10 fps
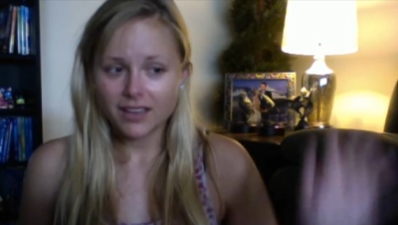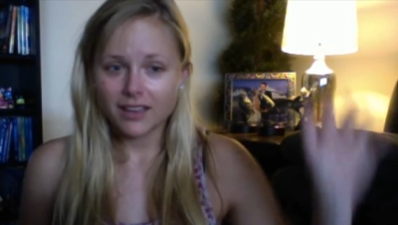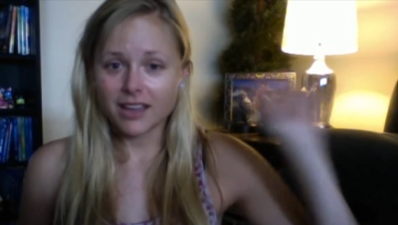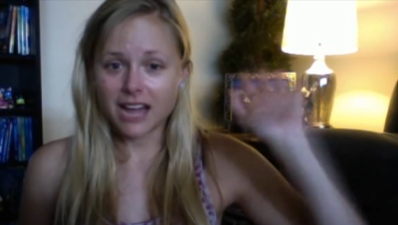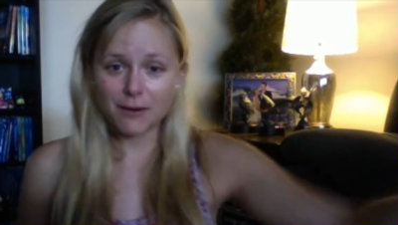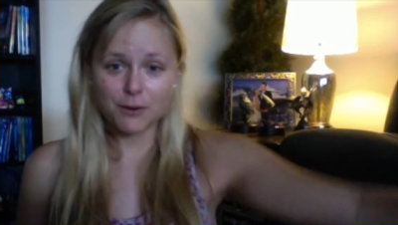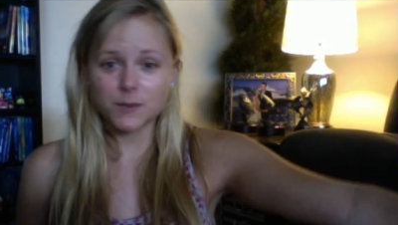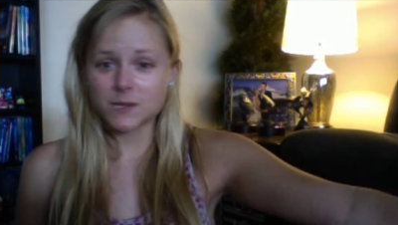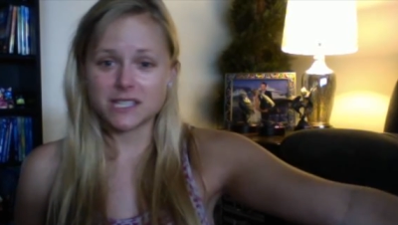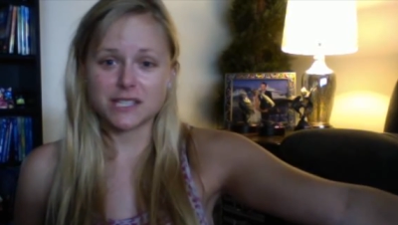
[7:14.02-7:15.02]

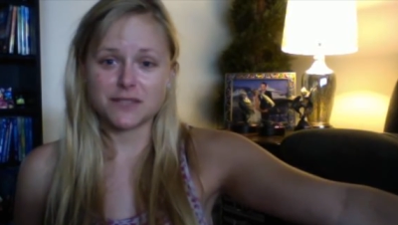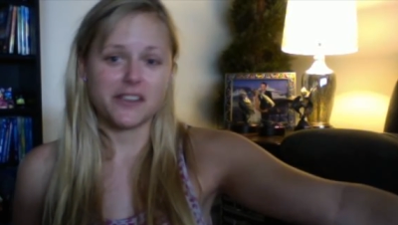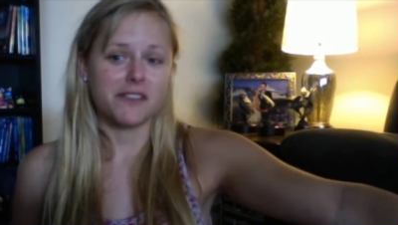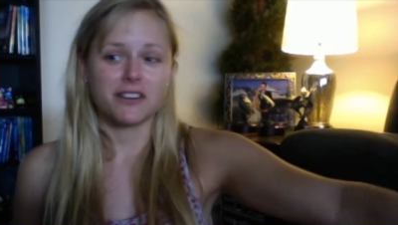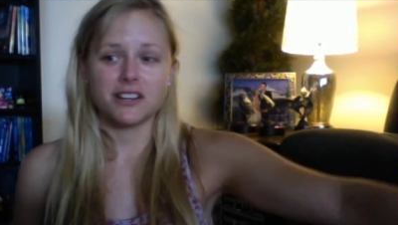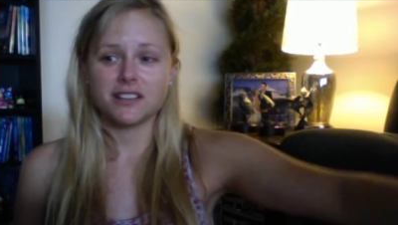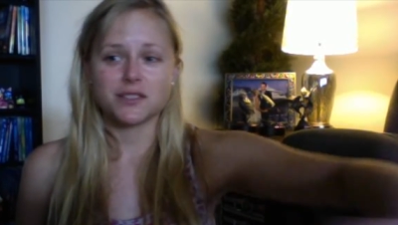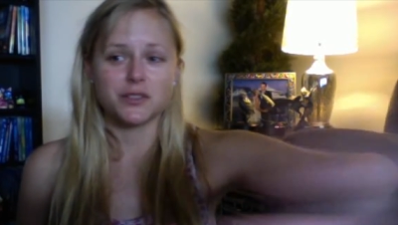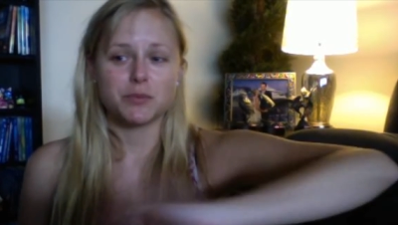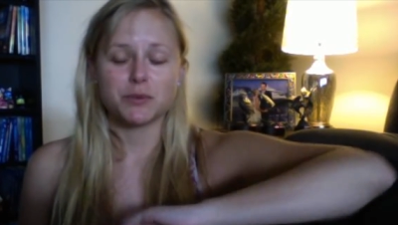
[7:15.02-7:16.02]
Gyro's least favorite, so
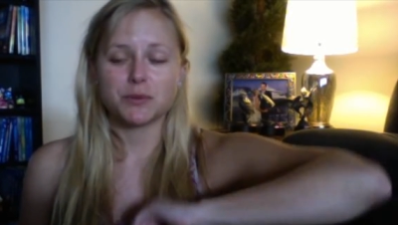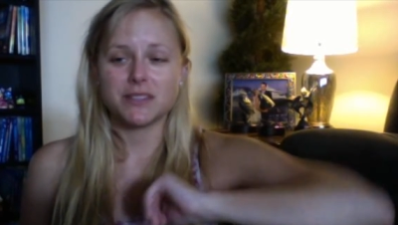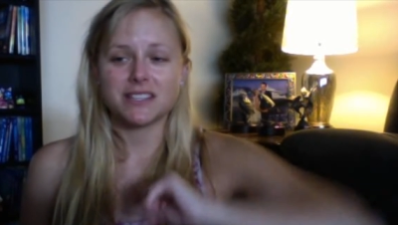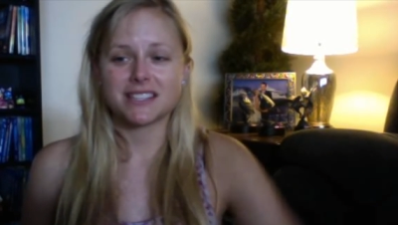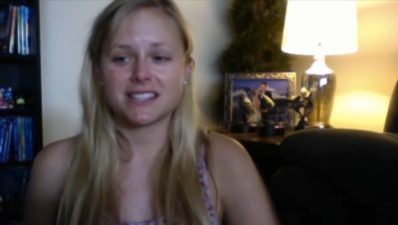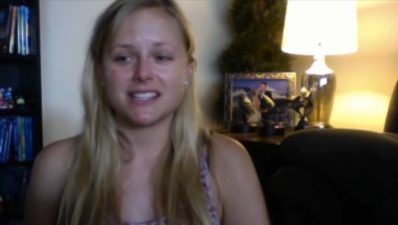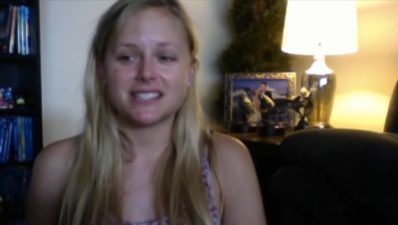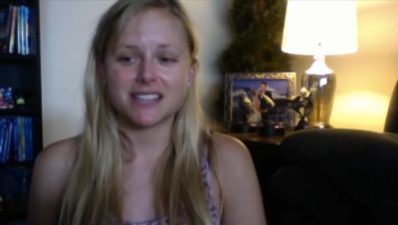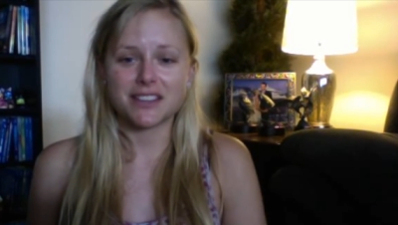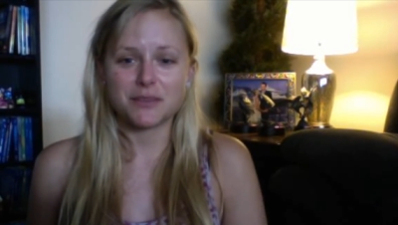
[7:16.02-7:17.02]
it's between the
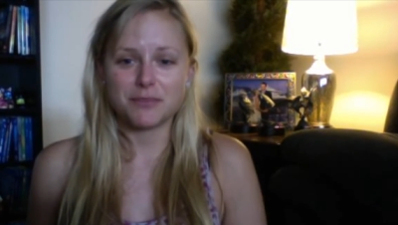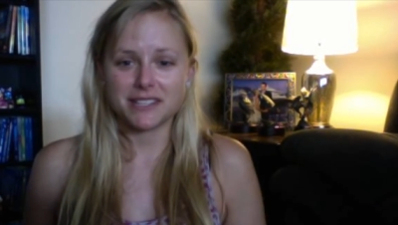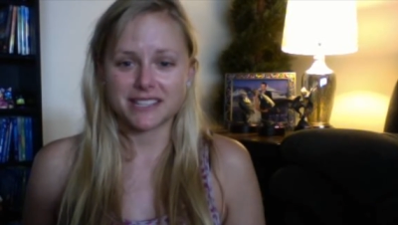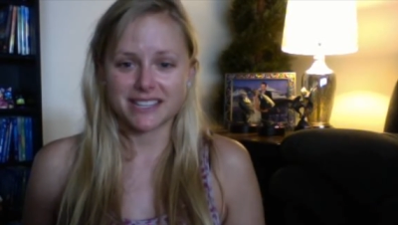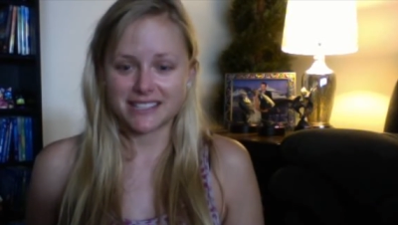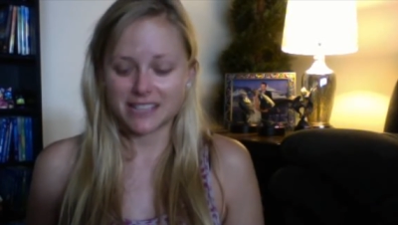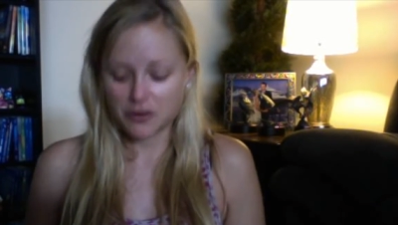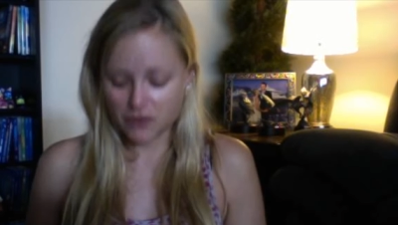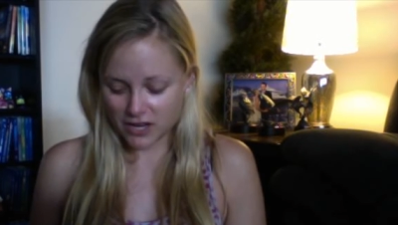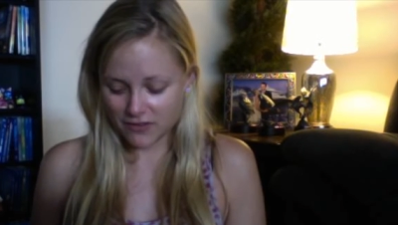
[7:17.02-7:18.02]
Southern Biscuits and
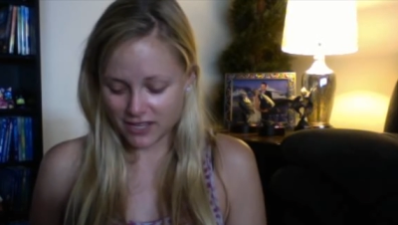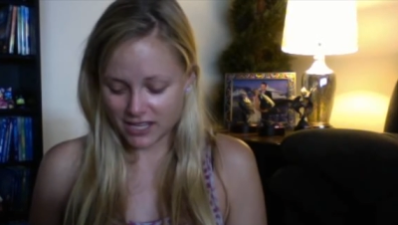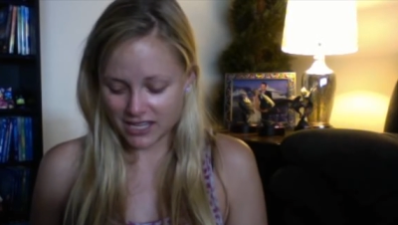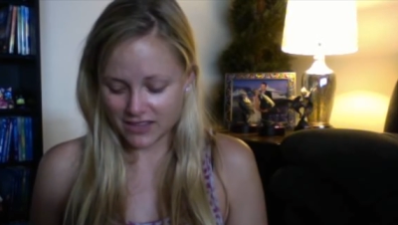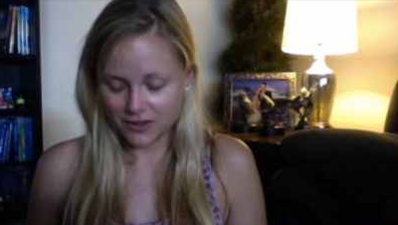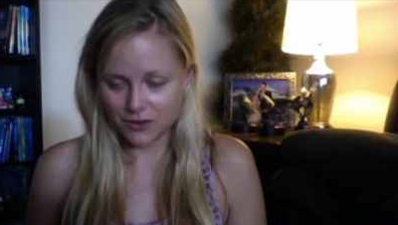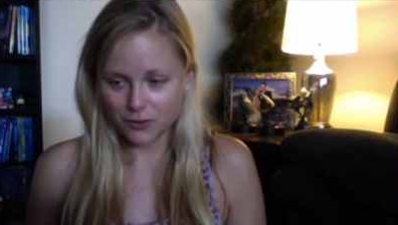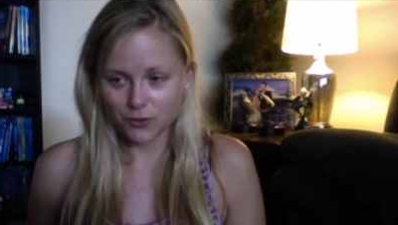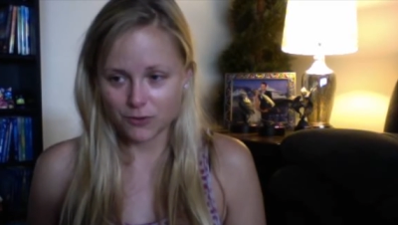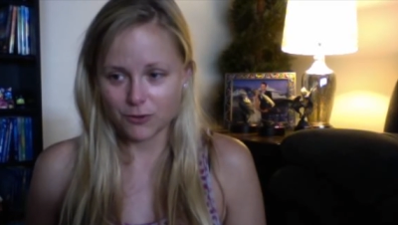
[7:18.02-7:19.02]
Gravy and the New
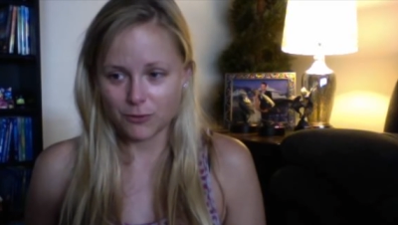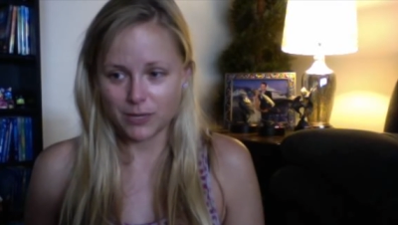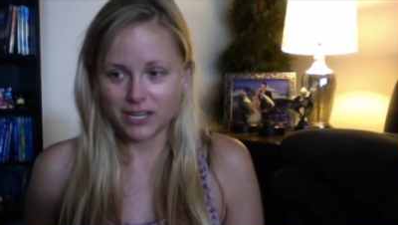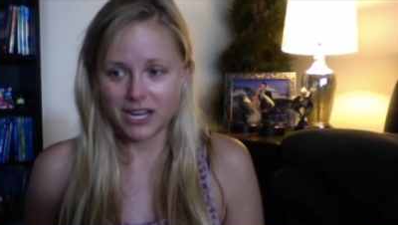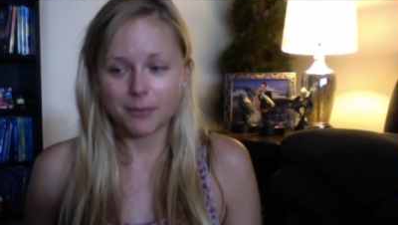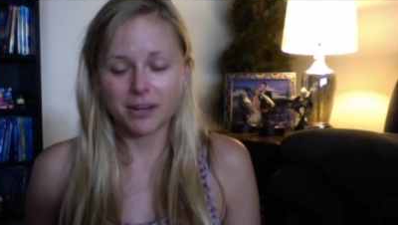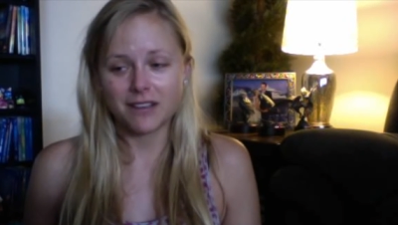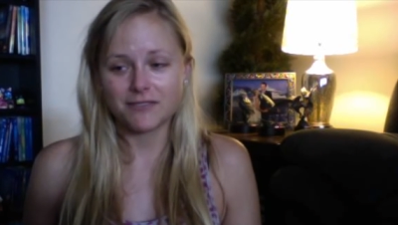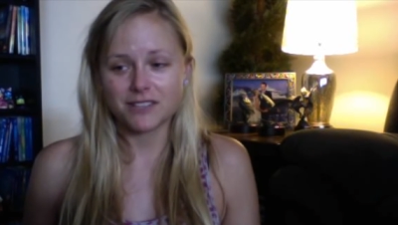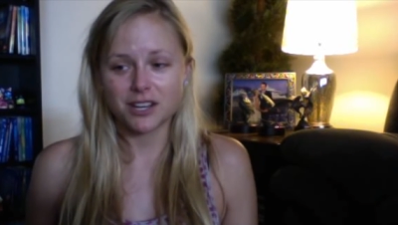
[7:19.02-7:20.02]
York Reuben. I'm going to
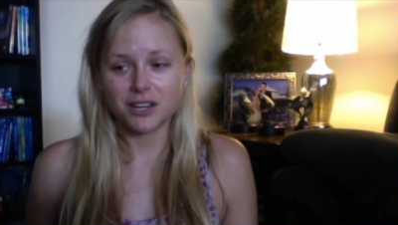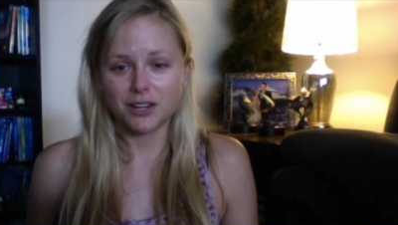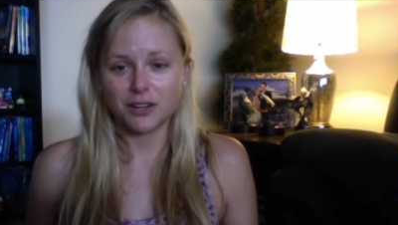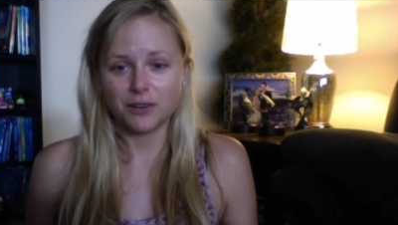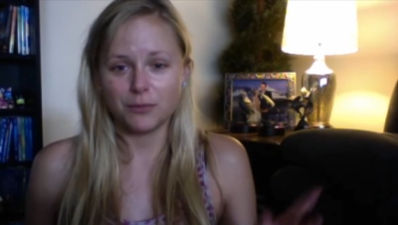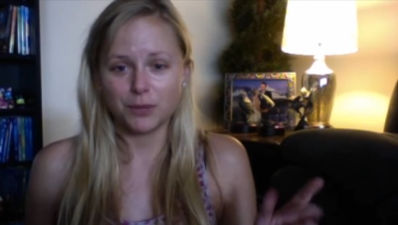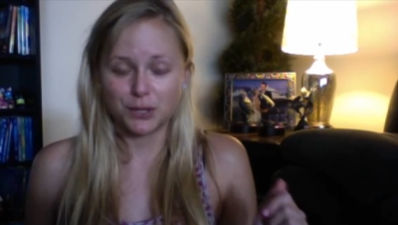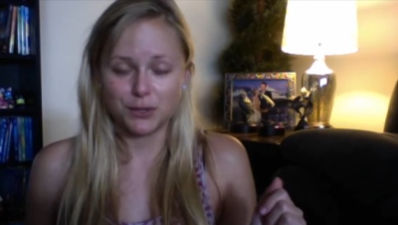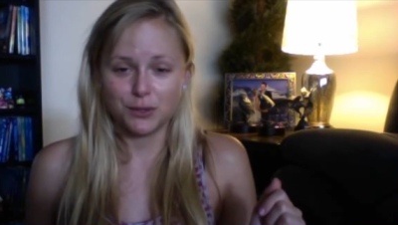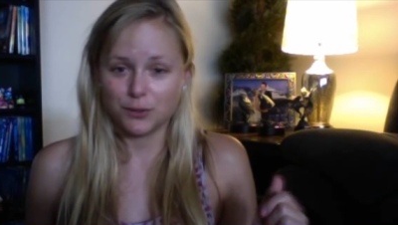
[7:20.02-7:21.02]
have to go with the
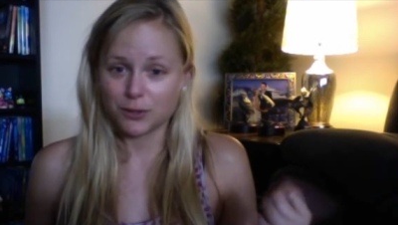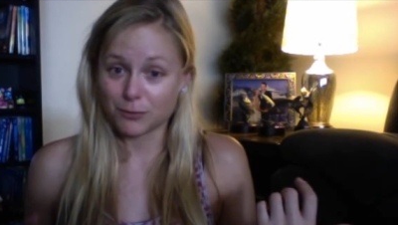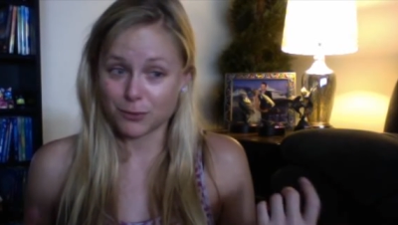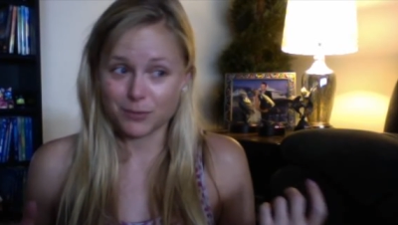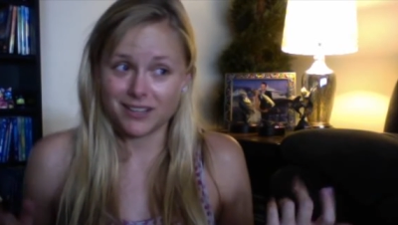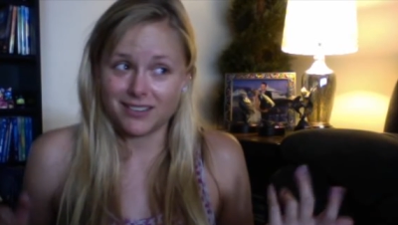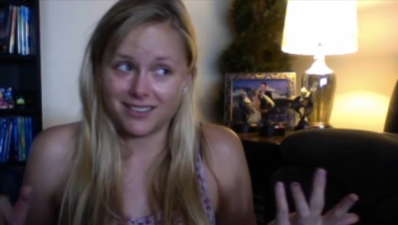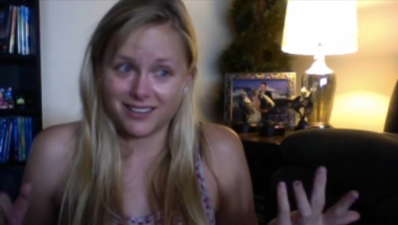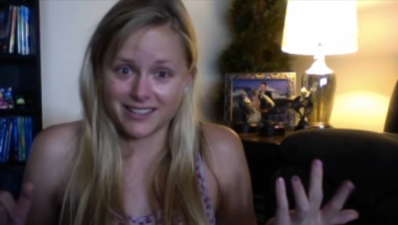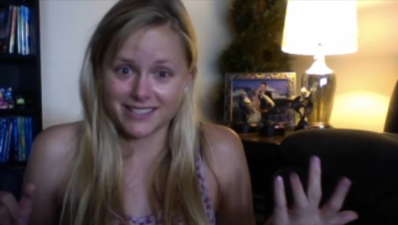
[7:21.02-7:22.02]
New York Reuben,
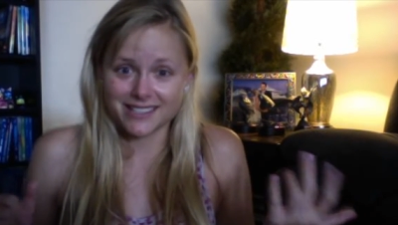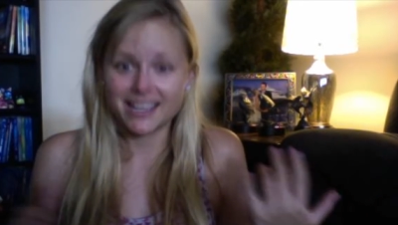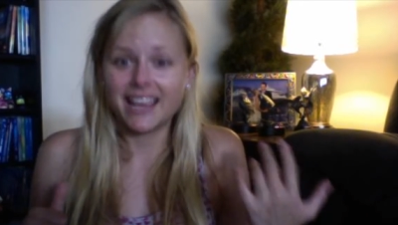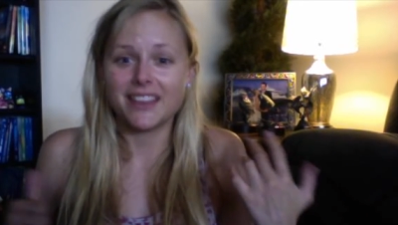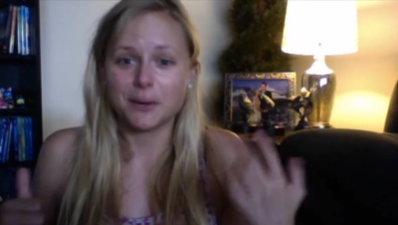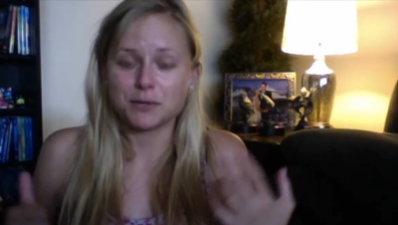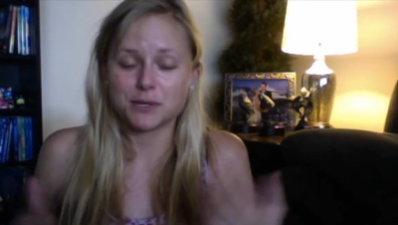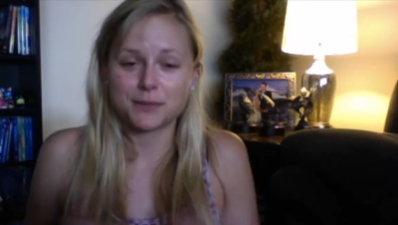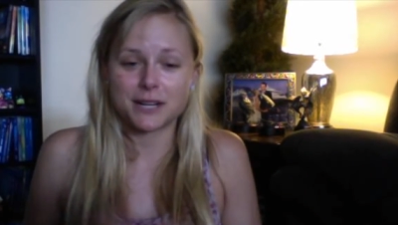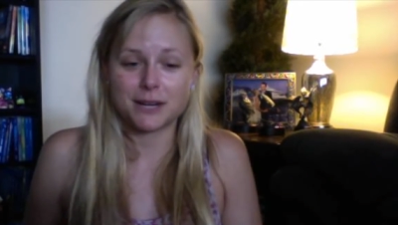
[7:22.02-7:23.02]
honestly, and that was the
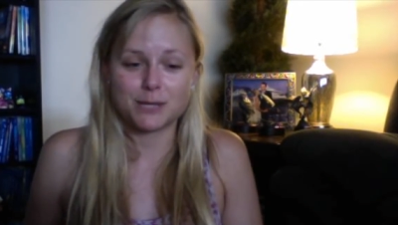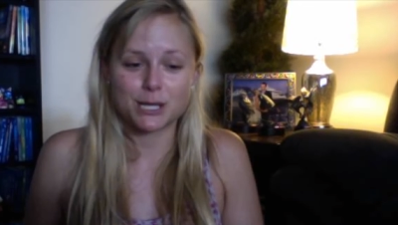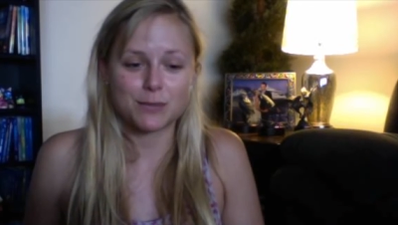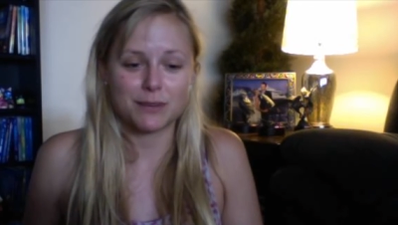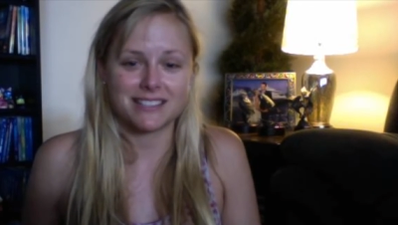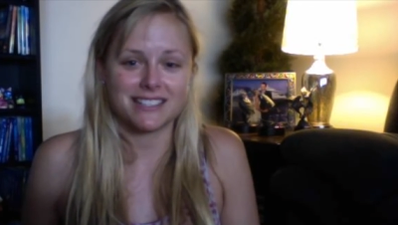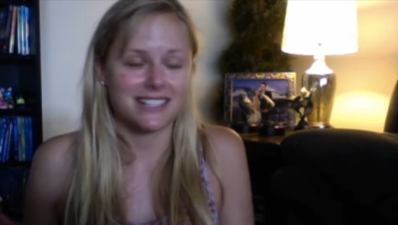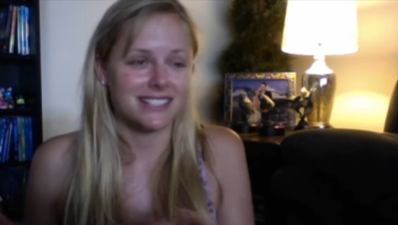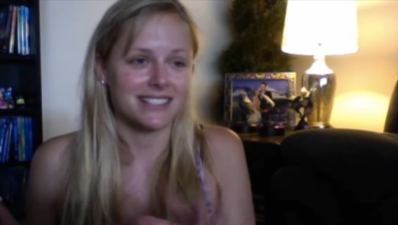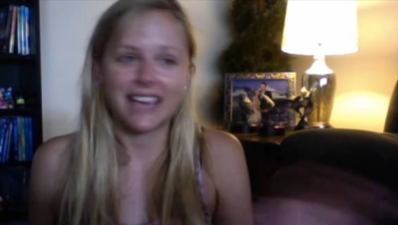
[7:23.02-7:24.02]
one I was expecting
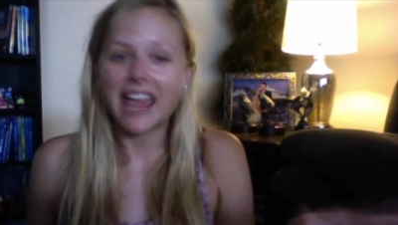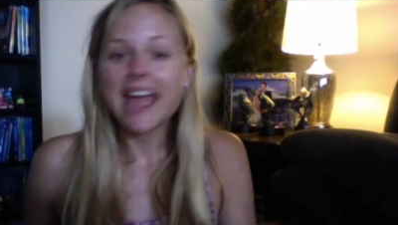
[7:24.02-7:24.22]
to, like,